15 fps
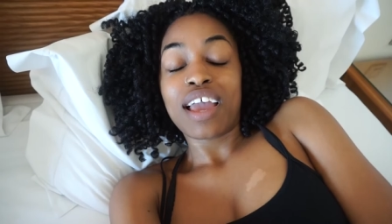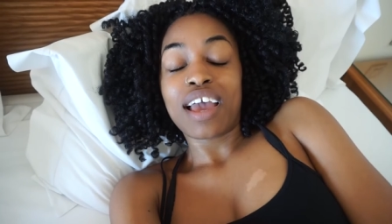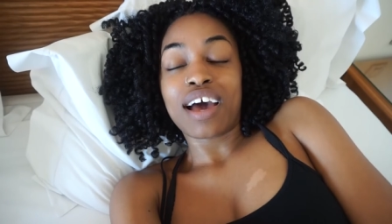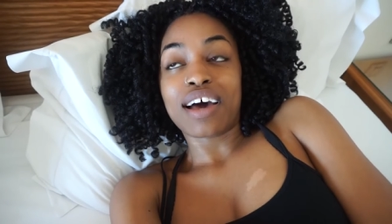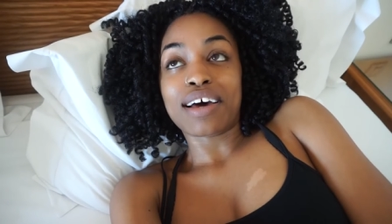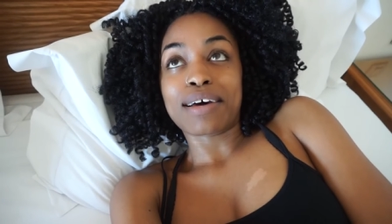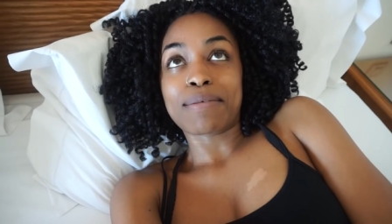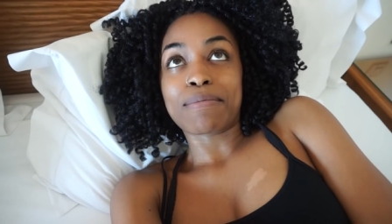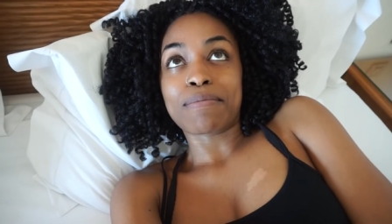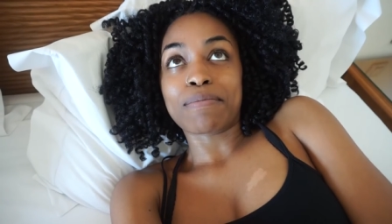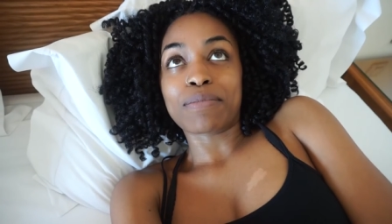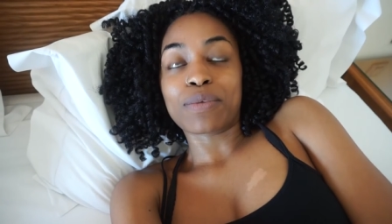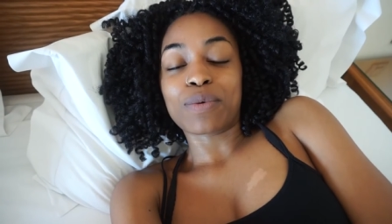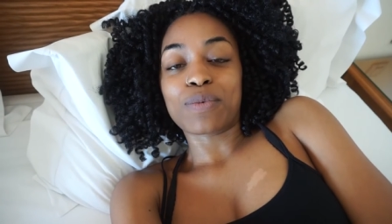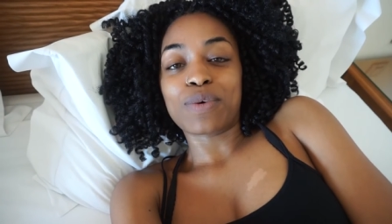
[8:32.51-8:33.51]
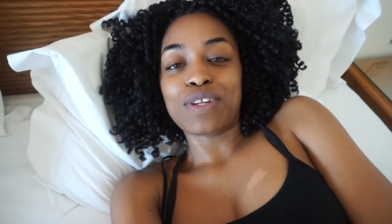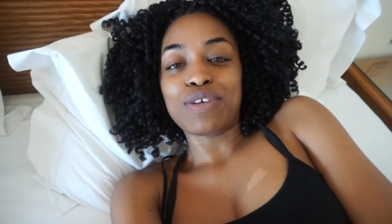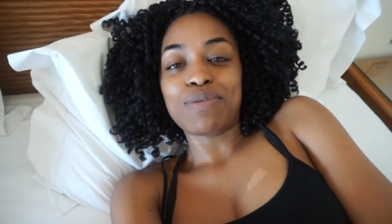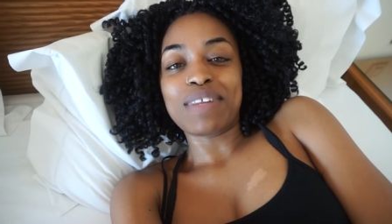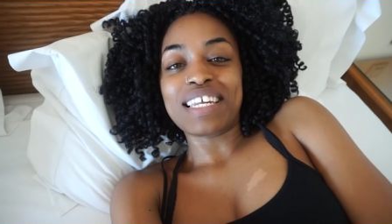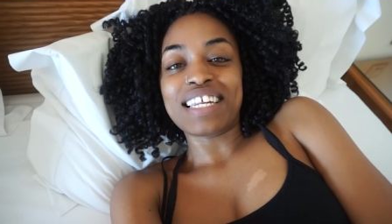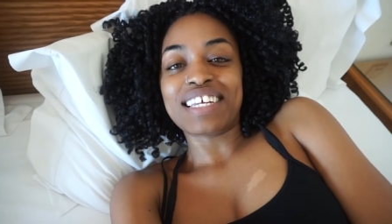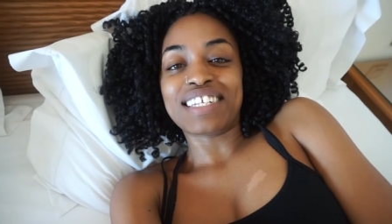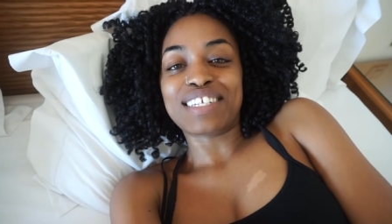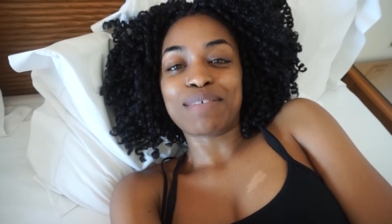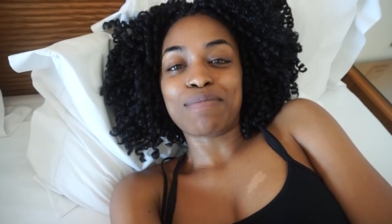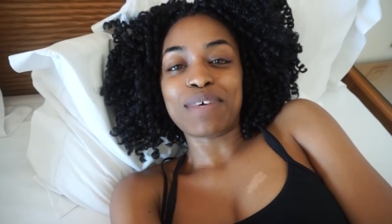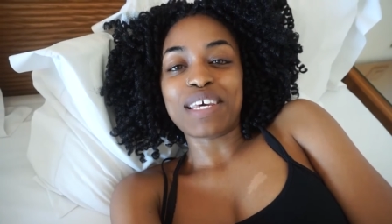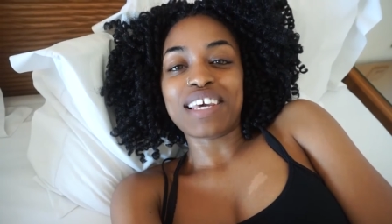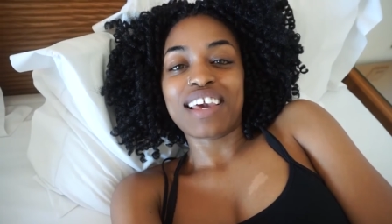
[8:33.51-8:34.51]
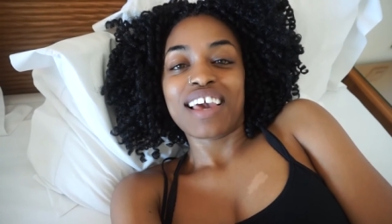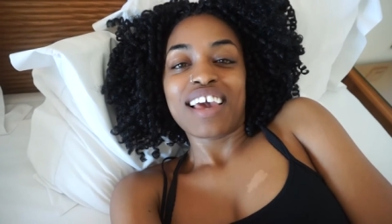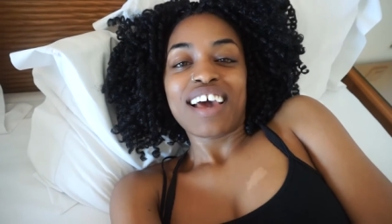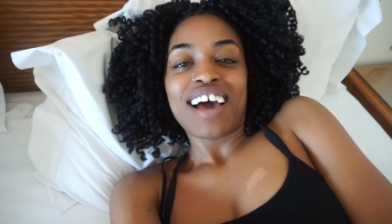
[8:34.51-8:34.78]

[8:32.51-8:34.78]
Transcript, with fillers: um, when you need it to be.